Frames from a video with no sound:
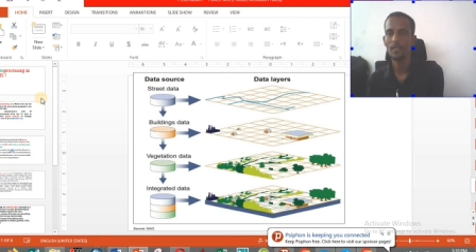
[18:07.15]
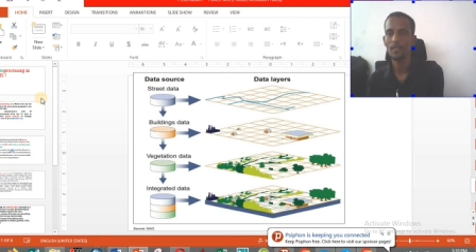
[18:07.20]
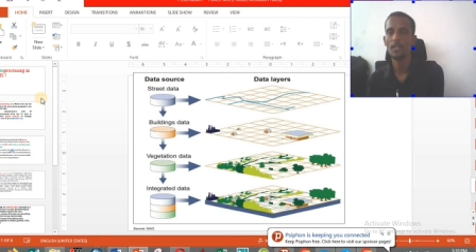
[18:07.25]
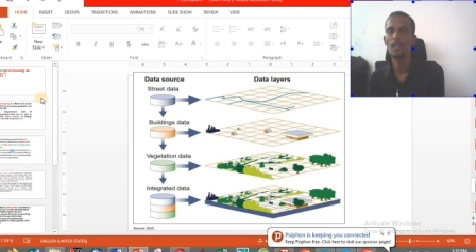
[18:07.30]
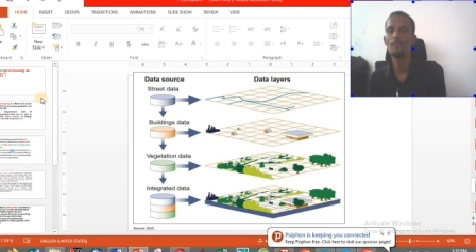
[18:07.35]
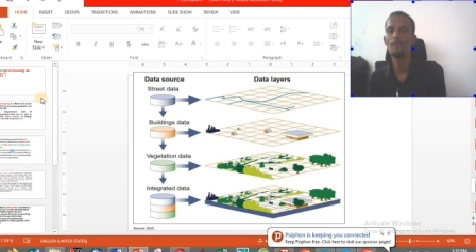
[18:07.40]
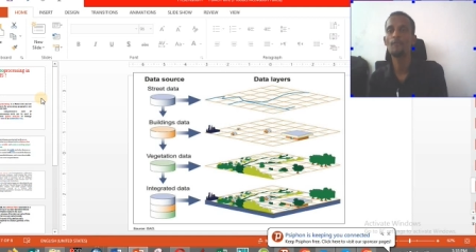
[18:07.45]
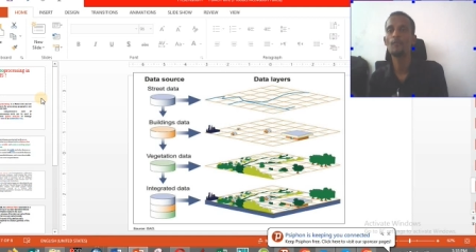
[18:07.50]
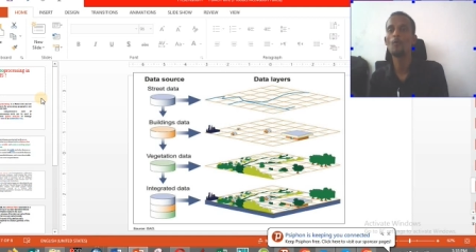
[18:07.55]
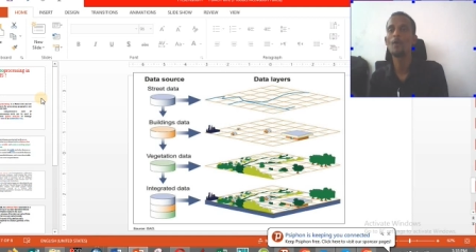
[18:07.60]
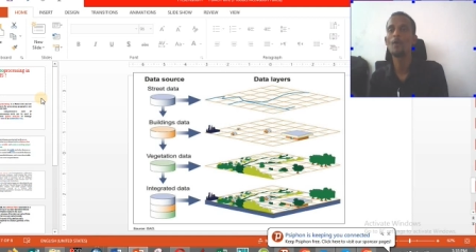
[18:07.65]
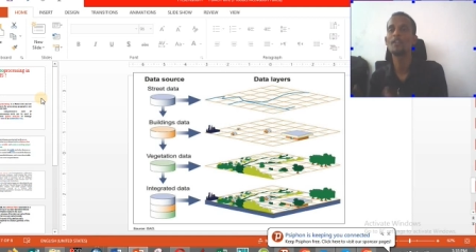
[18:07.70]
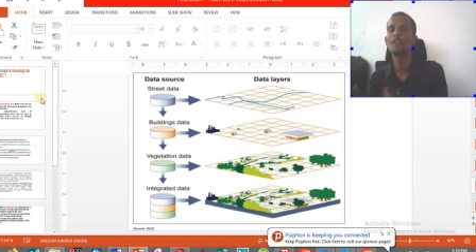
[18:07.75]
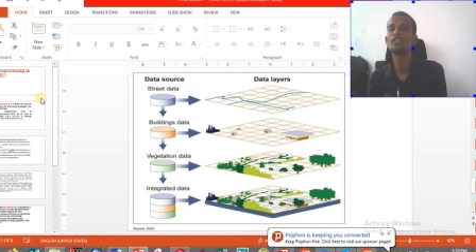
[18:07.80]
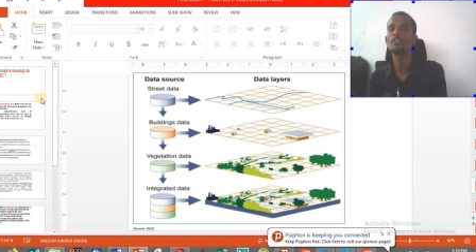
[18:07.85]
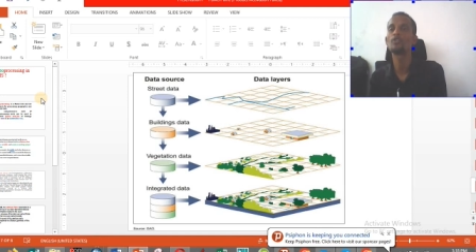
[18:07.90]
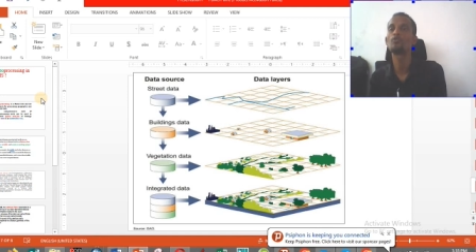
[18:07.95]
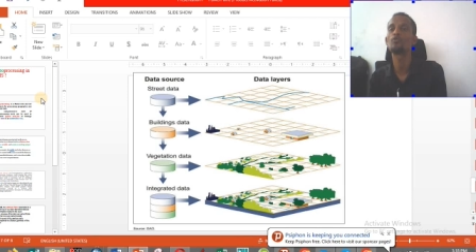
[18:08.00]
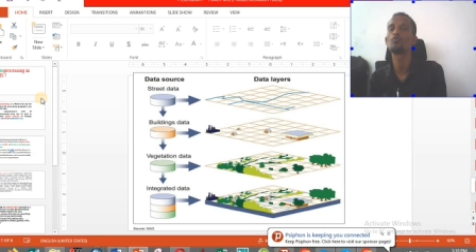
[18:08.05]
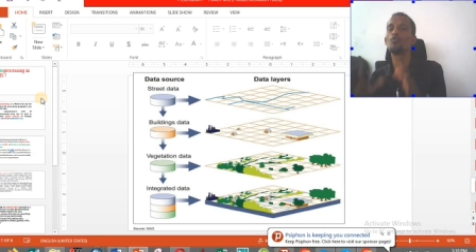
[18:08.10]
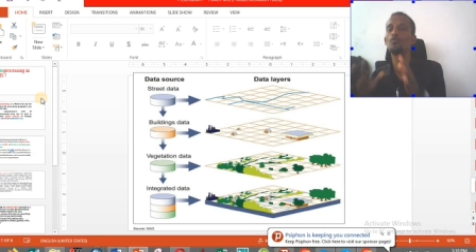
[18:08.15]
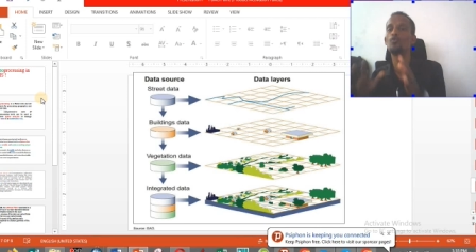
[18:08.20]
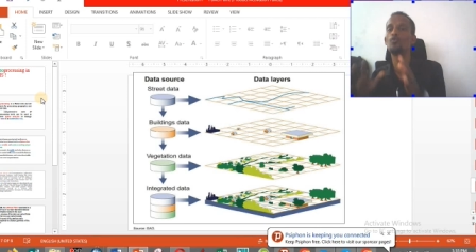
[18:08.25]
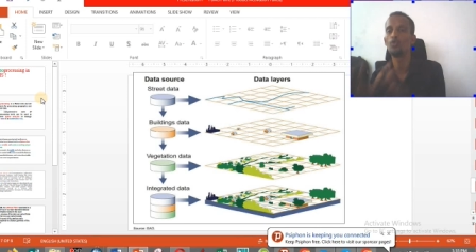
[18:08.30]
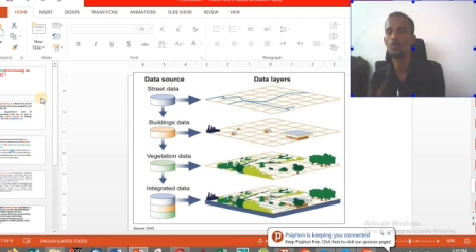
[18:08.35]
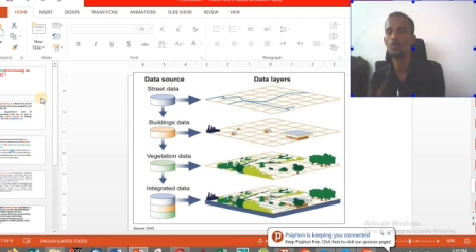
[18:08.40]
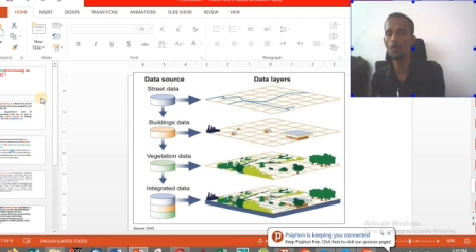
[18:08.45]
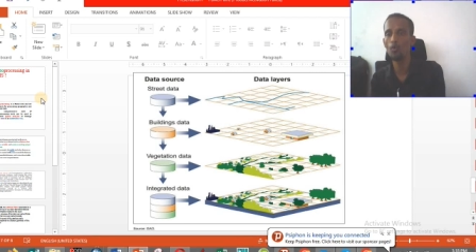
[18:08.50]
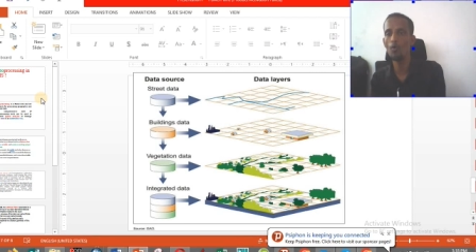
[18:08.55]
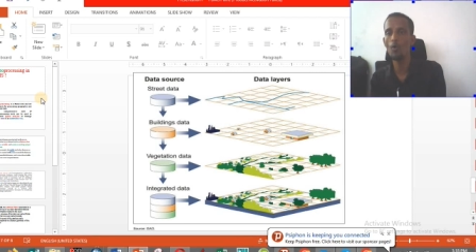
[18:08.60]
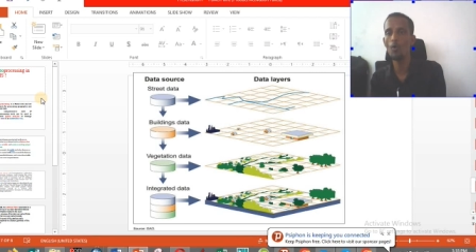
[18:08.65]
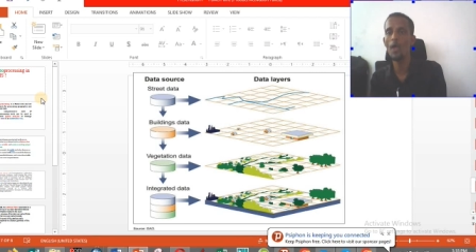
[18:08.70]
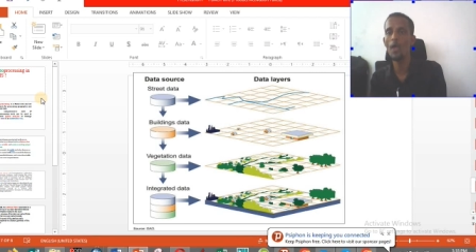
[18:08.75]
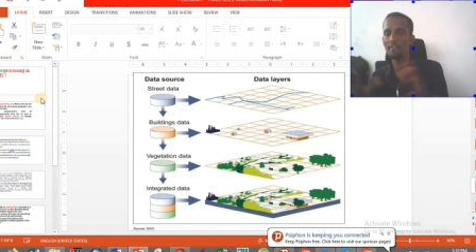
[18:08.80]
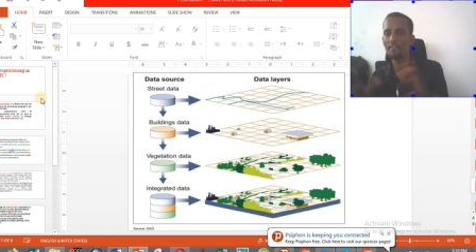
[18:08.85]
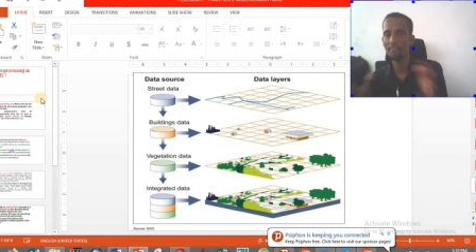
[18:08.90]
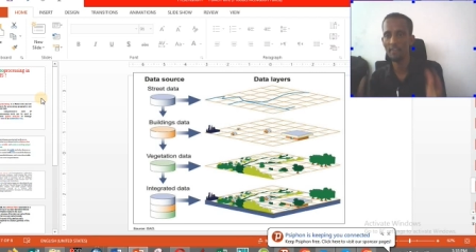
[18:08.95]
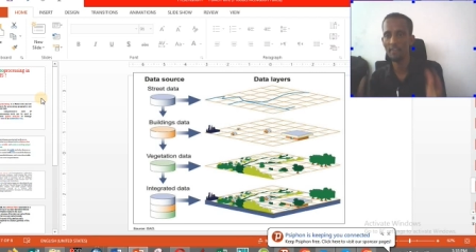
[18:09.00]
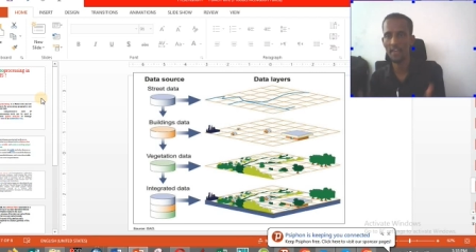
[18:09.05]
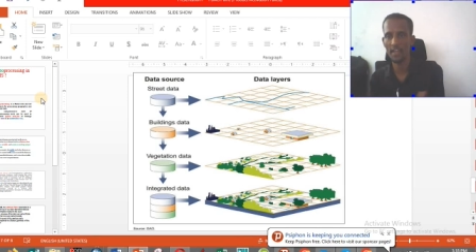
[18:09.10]
if you wanted to do
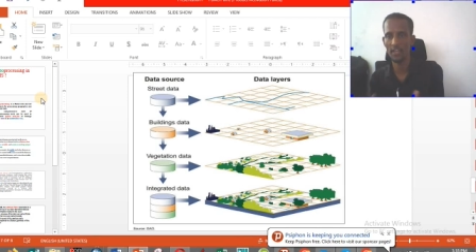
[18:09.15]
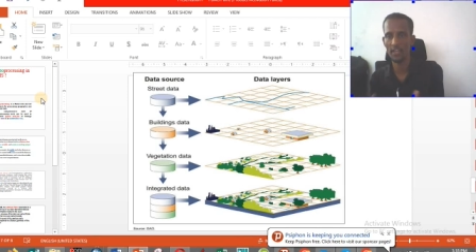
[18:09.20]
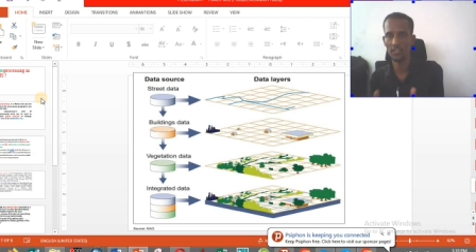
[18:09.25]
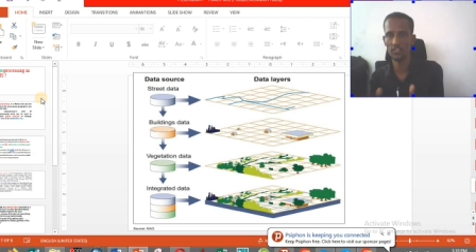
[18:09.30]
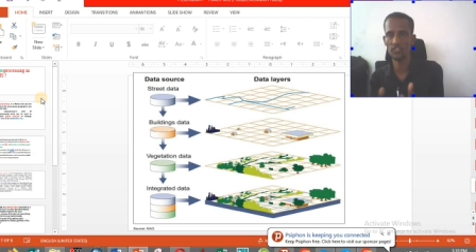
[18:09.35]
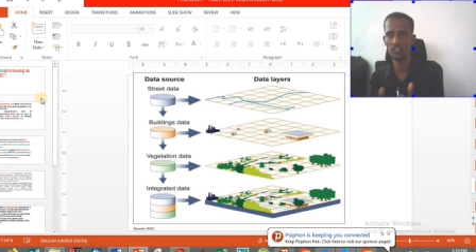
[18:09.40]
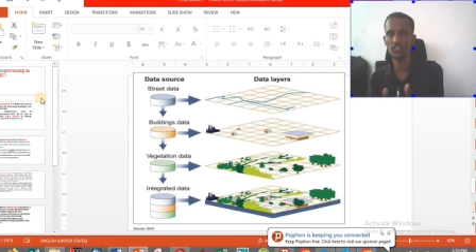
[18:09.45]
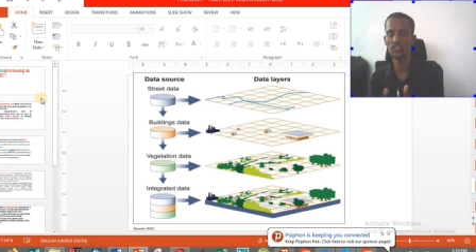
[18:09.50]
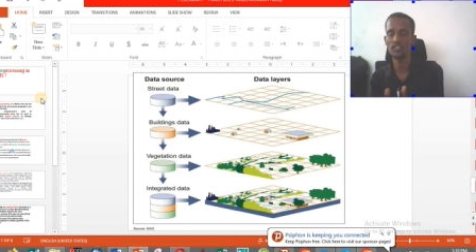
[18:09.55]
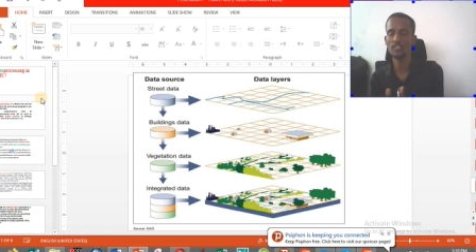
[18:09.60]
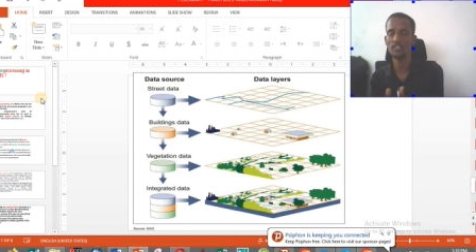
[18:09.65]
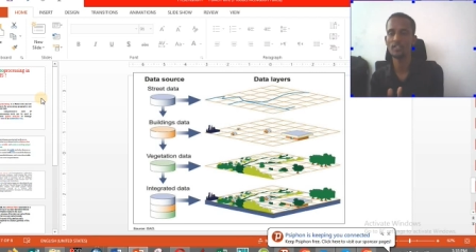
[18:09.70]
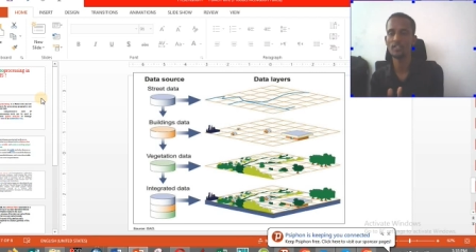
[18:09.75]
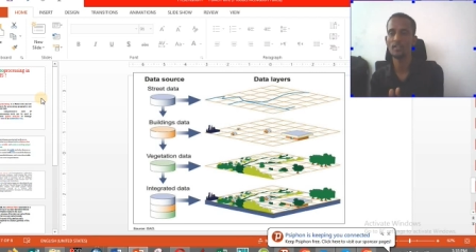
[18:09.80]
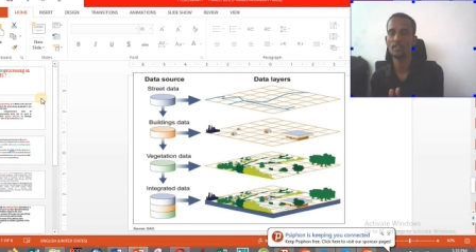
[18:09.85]
a fence